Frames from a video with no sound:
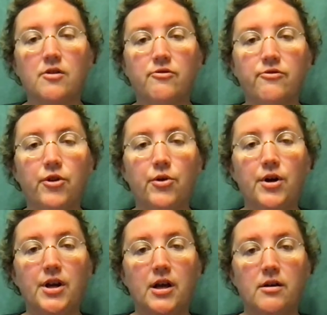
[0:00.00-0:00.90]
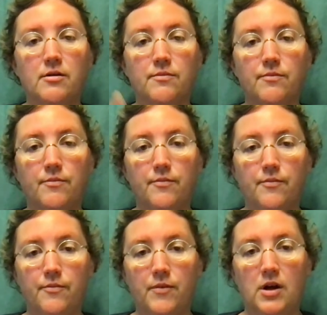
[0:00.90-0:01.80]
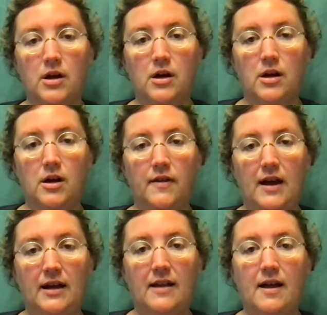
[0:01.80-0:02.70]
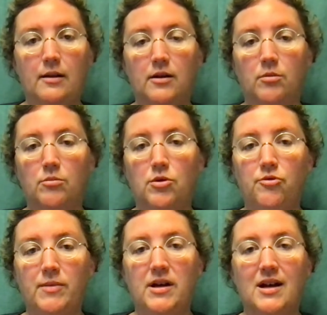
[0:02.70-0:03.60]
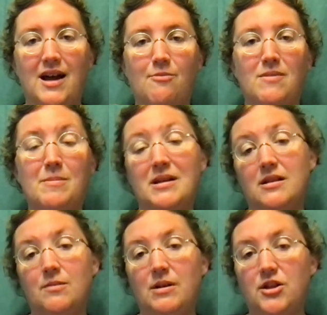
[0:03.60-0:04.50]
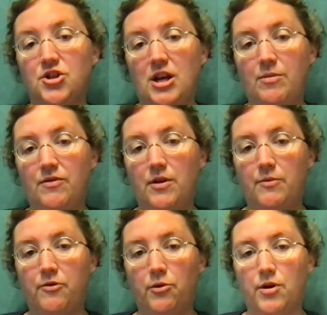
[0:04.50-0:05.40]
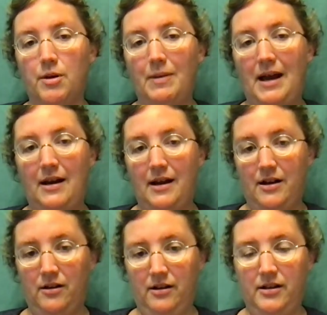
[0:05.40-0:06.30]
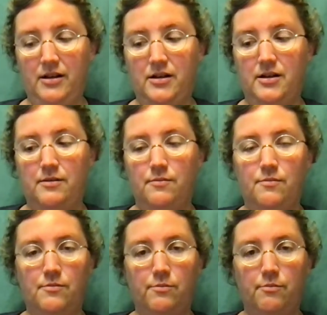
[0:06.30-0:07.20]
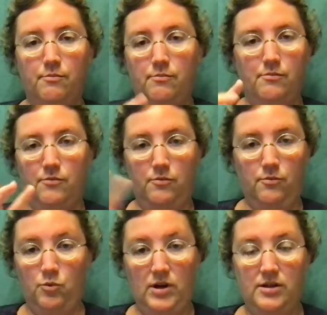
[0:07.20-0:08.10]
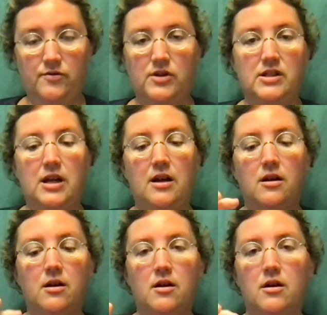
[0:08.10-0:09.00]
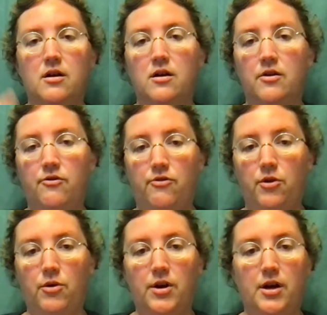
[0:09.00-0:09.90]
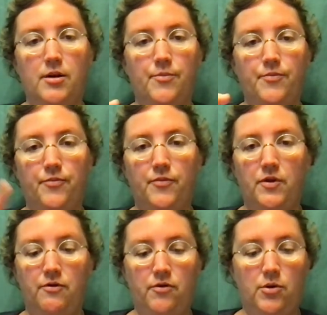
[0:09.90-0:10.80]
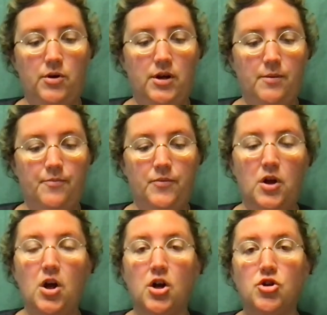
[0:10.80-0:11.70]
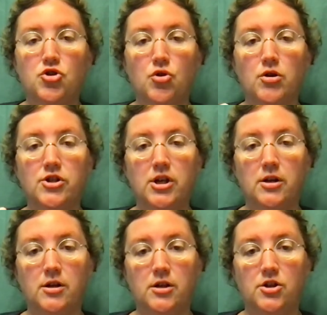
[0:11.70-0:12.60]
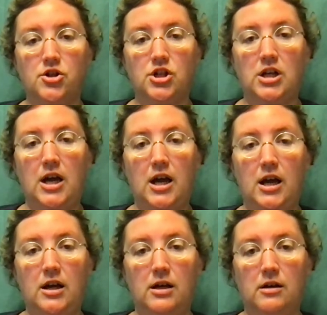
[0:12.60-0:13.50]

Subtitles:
Florida, again, that little movement, it kind of mimics to me the shape of the Florida panhandle and then the rest of the state. Florida, Florida. Georgia, GA.